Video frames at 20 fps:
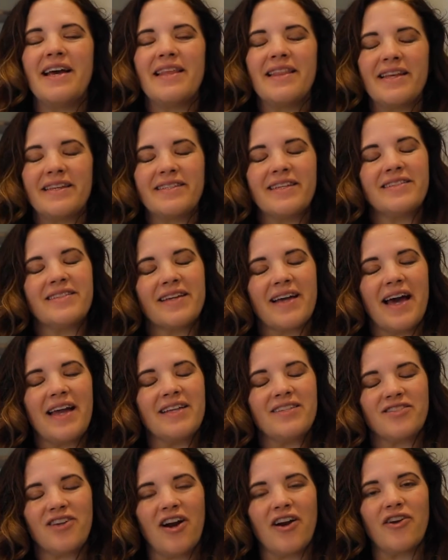this is the kind
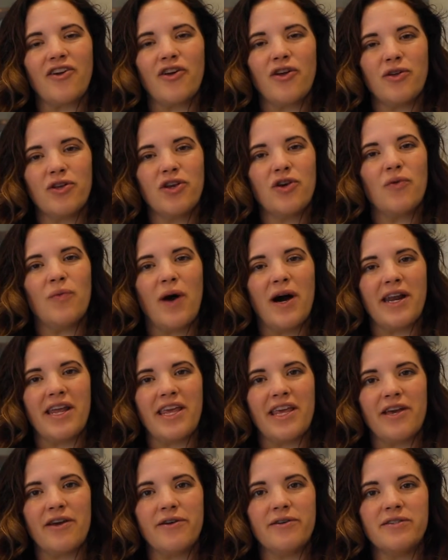of starter you'll
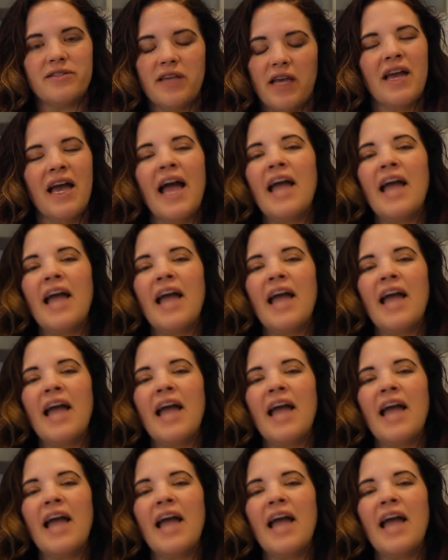want to use.